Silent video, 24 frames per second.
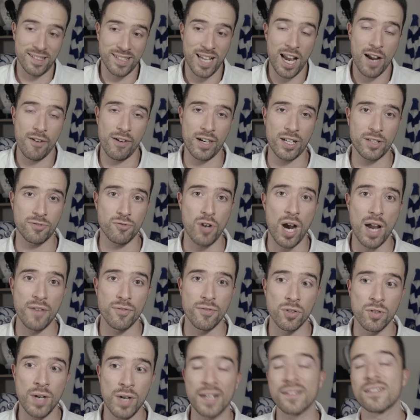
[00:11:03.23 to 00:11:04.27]
a direct
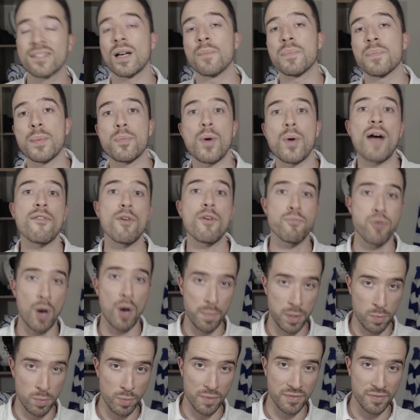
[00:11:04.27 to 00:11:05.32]
rival, and some people have a
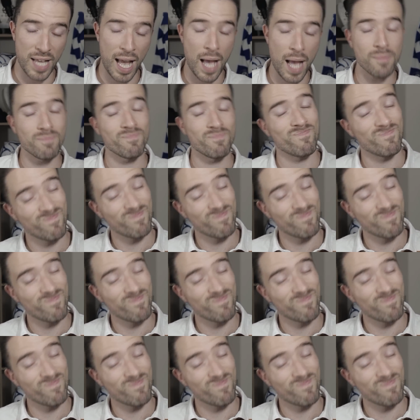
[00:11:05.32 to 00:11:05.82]
problem with that.